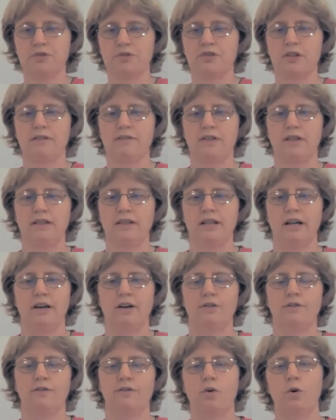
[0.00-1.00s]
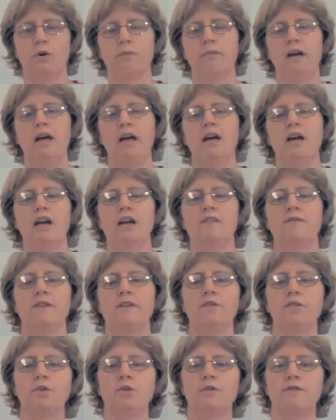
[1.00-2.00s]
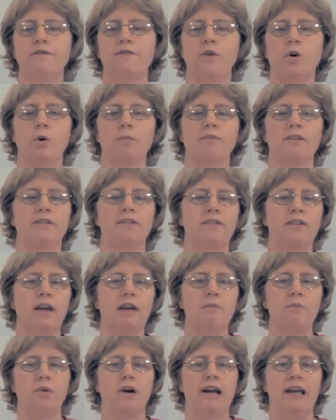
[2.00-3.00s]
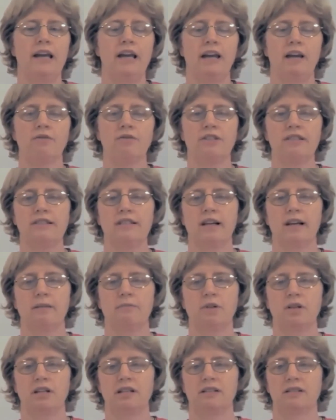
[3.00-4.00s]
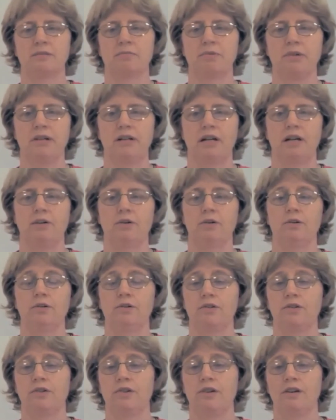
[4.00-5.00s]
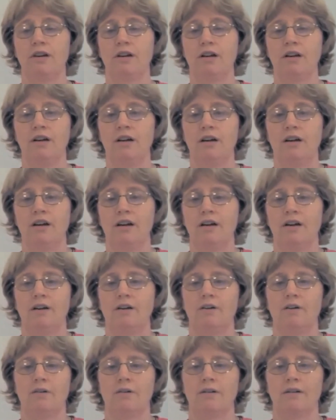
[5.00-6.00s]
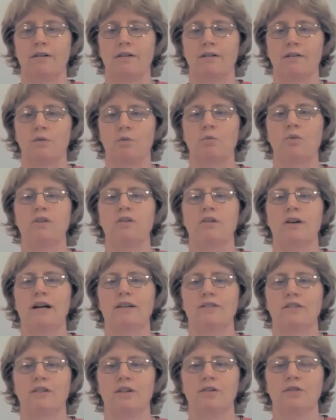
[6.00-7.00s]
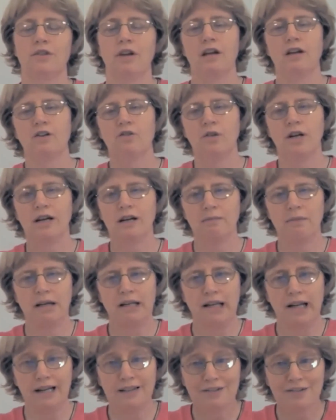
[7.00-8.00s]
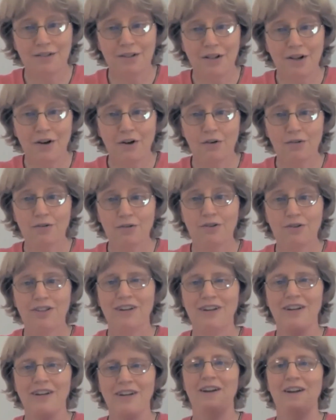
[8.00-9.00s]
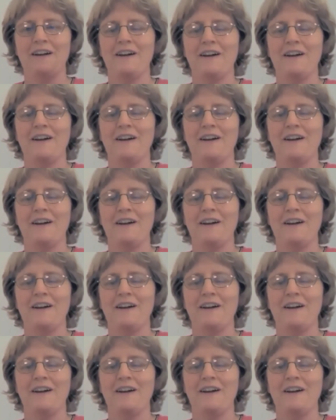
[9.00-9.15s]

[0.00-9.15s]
maybe 2% of the entire form. If you do the form the same way every time, you can split arrows with your eyes closed. I don't recommend eyes closed.